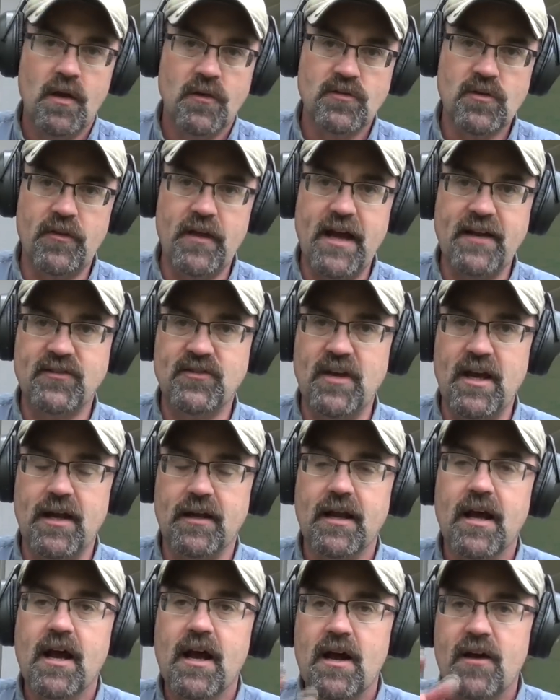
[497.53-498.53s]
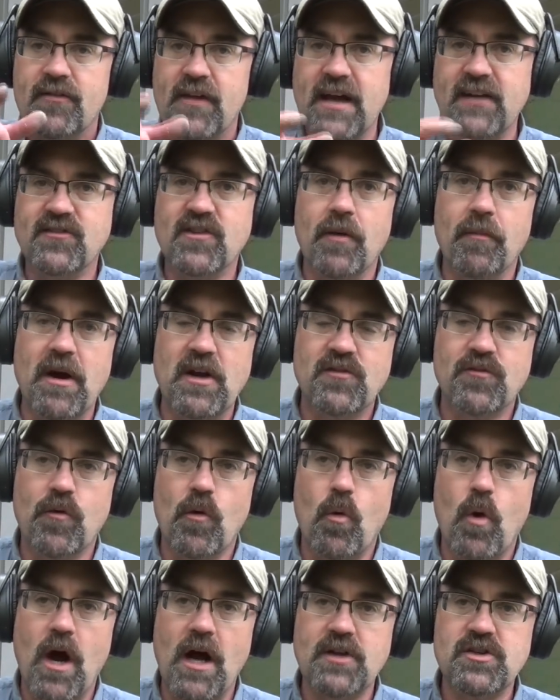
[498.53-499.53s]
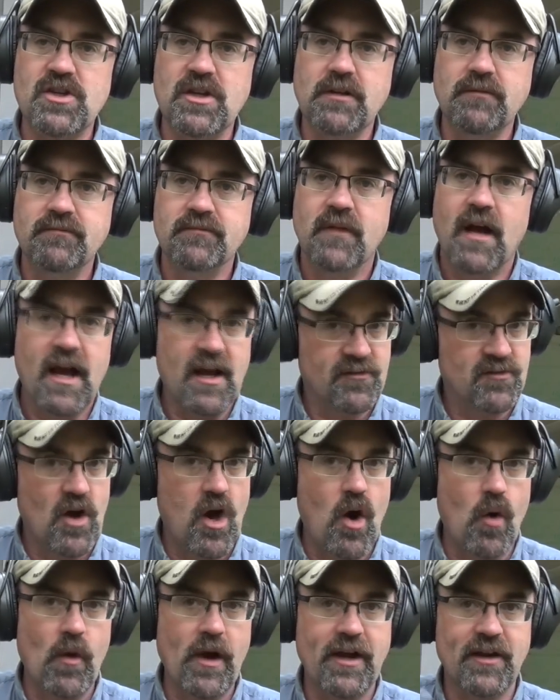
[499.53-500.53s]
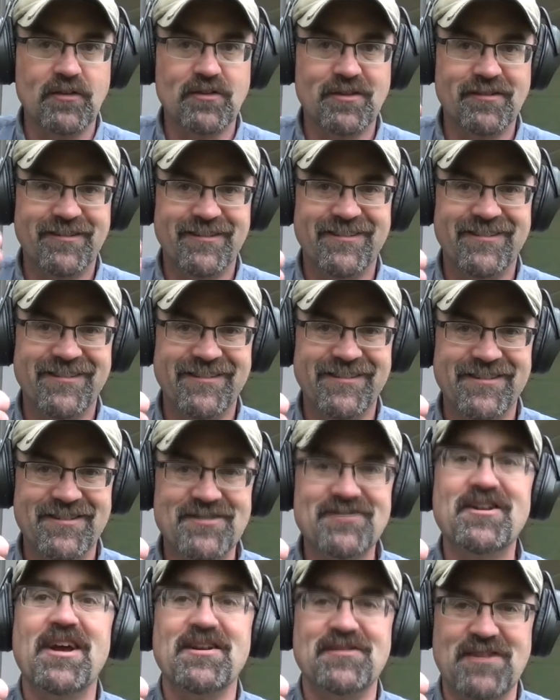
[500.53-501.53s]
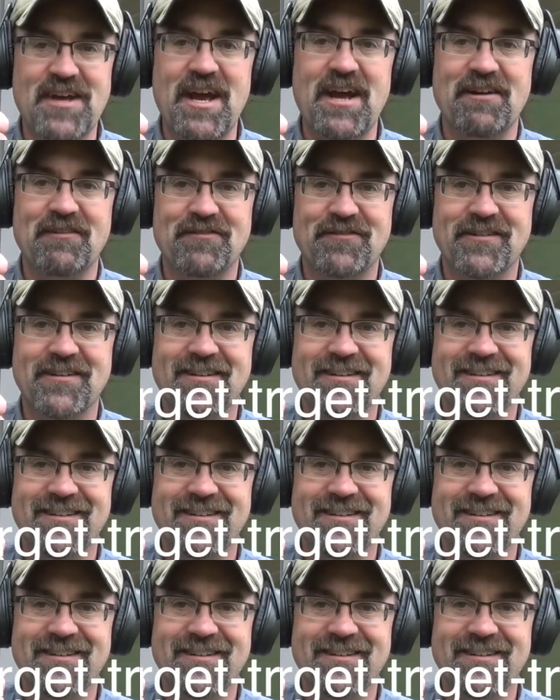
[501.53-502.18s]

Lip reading: So that's it. Thanks so much for watching. As always, stay safe.